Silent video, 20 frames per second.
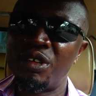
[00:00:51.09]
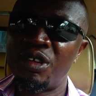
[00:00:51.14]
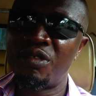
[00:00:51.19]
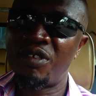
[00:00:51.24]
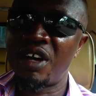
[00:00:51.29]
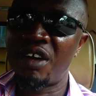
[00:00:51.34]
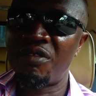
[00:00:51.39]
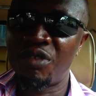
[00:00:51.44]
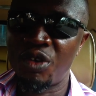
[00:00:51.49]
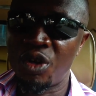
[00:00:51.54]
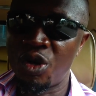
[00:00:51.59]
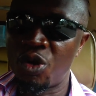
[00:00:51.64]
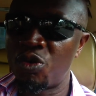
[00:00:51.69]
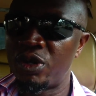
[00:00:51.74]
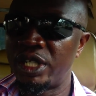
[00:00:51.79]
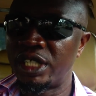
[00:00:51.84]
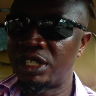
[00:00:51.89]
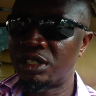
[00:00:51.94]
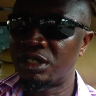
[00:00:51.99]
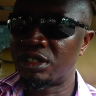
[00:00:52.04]
over 4
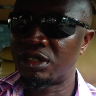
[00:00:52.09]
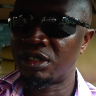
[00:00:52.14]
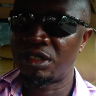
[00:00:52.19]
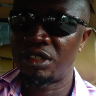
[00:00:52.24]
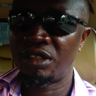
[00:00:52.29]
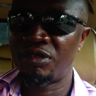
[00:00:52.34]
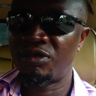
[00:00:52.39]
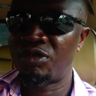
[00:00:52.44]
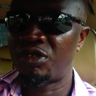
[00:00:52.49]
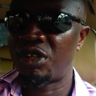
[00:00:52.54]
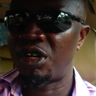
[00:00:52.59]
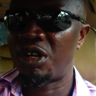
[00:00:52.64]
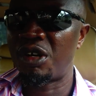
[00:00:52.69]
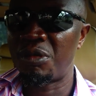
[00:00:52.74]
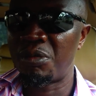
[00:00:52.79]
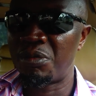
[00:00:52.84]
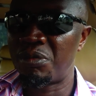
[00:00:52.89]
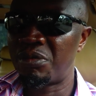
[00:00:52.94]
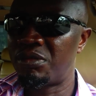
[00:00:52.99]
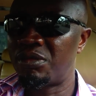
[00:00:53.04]
weeks, if
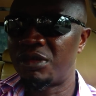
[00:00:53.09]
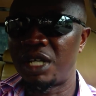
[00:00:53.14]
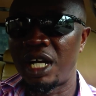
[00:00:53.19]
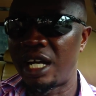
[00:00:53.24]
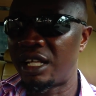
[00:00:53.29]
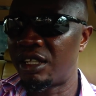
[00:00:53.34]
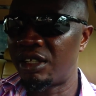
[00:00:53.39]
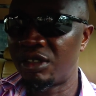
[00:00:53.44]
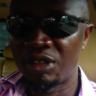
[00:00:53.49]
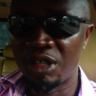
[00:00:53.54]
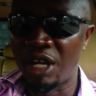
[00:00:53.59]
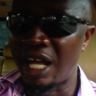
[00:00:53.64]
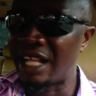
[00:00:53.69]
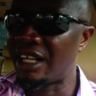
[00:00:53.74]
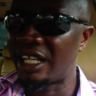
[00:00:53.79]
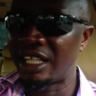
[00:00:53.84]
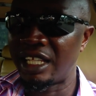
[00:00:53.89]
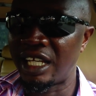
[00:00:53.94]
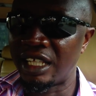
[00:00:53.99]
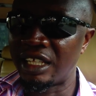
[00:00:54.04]
I don't know,
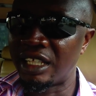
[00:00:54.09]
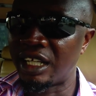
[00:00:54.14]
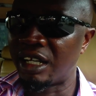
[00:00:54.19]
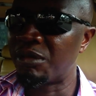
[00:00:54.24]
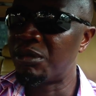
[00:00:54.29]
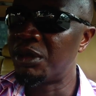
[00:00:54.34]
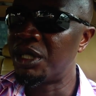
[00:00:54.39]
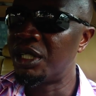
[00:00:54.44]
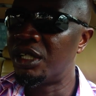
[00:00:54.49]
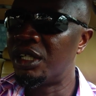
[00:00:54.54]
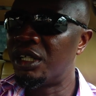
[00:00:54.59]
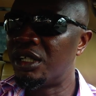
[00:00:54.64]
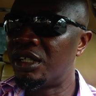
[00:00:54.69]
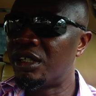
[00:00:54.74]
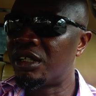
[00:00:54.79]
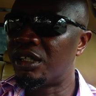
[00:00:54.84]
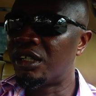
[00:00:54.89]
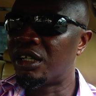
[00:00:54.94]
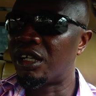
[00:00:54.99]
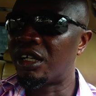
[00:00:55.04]
around that time.
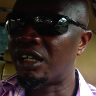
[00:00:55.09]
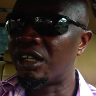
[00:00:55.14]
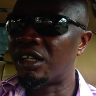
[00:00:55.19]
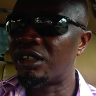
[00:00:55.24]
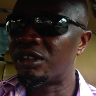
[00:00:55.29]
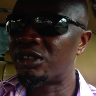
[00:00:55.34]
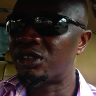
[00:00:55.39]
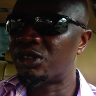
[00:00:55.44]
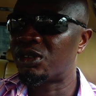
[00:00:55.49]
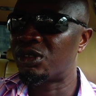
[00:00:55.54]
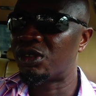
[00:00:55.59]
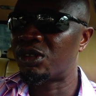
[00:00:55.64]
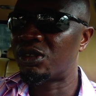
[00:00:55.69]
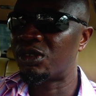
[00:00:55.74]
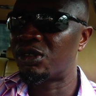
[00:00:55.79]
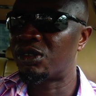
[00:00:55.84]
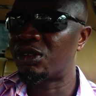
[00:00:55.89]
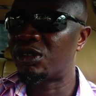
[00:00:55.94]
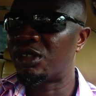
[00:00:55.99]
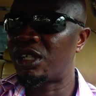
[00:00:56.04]

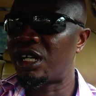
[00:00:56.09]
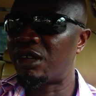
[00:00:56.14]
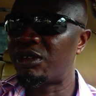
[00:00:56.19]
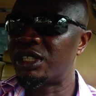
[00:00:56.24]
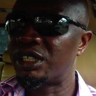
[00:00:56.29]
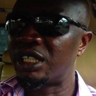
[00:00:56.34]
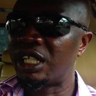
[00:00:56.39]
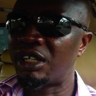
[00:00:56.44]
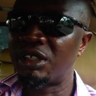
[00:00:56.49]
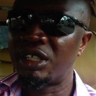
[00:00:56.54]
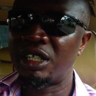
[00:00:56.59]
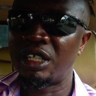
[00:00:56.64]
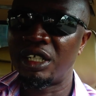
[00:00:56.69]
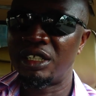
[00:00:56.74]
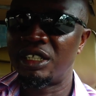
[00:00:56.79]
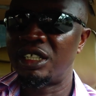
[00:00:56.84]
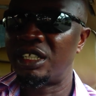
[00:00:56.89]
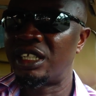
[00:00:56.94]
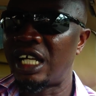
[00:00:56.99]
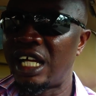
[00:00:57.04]
So I was like, okay,
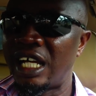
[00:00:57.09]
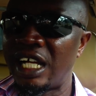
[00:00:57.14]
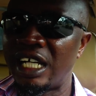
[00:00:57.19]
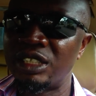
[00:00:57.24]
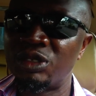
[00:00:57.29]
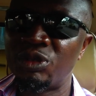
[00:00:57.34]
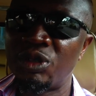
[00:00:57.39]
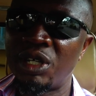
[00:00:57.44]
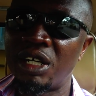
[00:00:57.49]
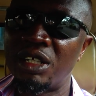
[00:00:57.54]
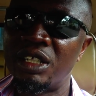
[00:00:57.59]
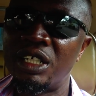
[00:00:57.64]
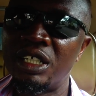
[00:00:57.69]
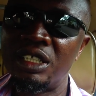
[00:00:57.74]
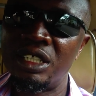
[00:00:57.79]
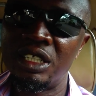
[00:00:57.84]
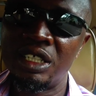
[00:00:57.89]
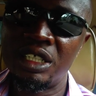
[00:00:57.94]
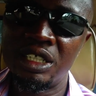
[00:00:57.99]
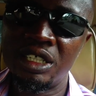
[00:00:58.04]
the tires were
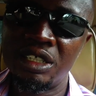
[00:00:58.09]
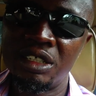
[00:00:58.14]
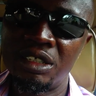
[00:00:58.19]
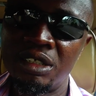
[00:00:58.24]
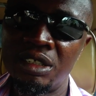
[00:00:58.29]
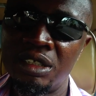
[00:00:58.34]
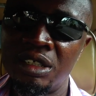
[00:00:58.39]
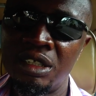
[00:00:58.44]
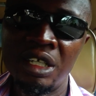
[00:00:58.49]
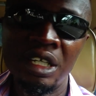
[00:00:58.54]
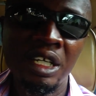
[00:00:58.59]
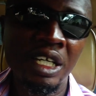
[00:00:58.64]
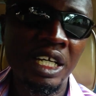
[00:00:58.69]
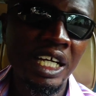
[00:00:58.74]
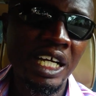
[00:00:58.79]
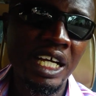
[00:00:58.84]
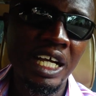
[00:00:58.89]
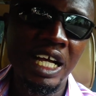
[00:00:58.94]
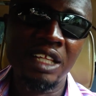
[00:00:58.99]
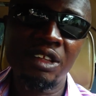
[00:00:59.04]
already
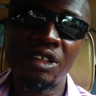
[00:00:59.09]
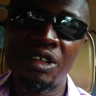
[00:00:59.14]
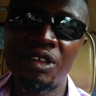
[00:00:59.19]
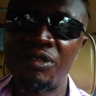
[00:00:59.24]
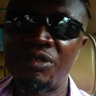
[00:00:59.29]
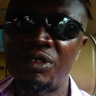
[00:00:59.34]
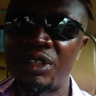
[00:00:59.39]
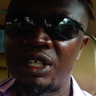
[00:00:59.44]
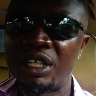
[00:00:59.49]
kind of